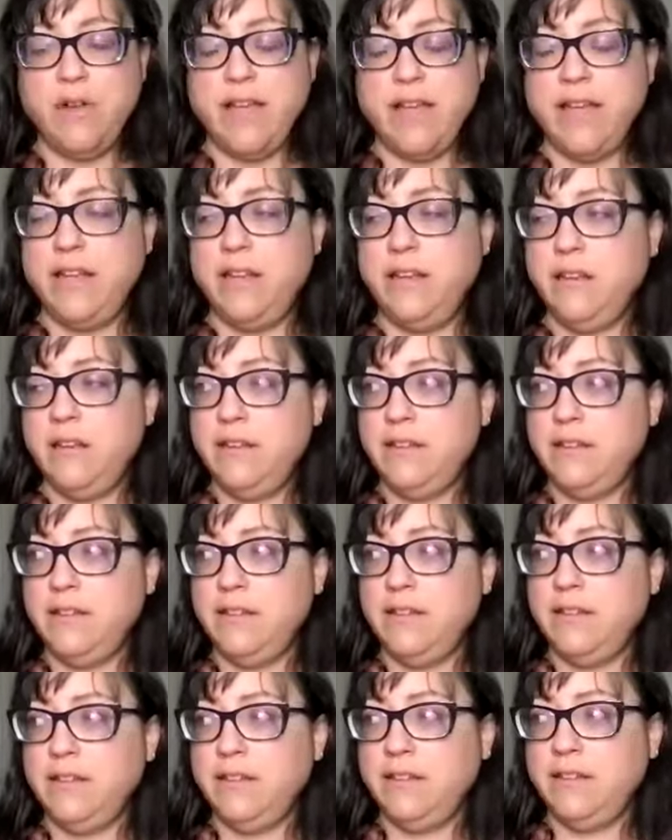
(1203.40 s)
and
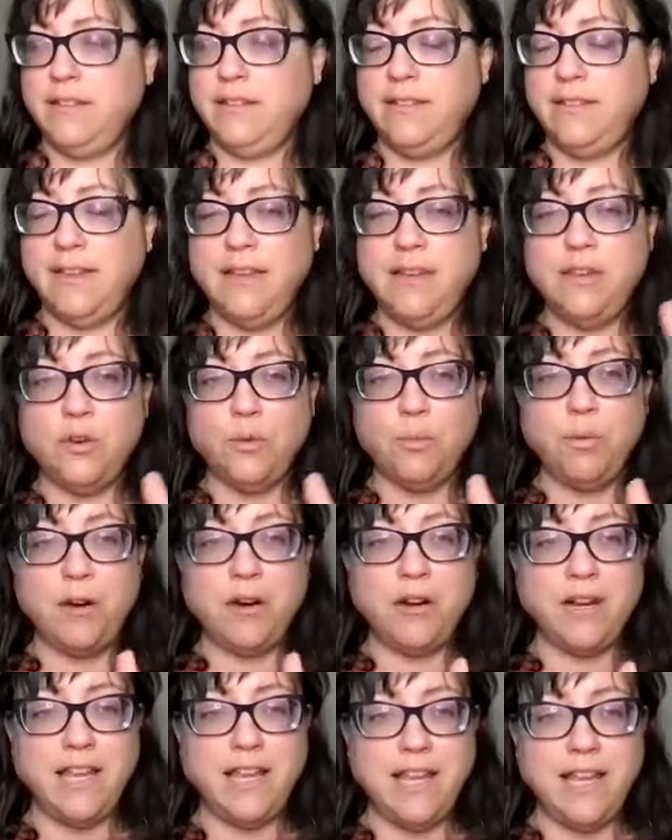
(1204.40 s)
see your
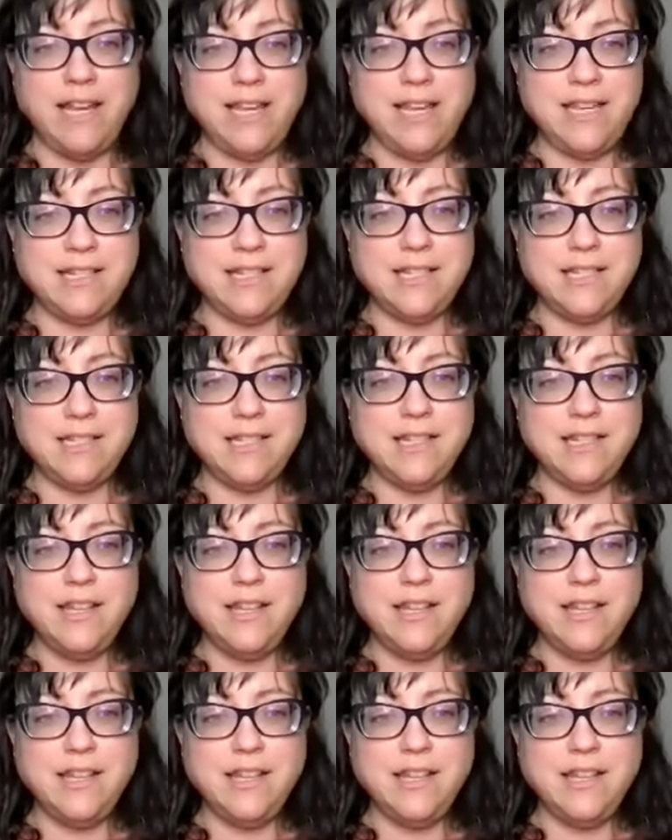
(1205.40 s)
part in it,